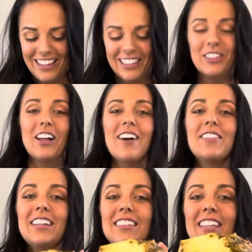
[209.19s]
You'll have
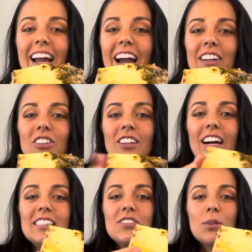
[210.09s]
the diagonal
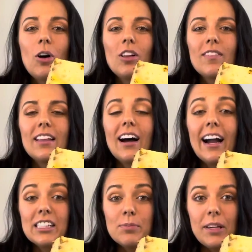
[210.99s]
cuts from all of the
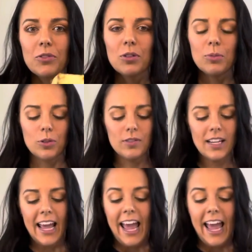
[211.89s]
eyes being removed,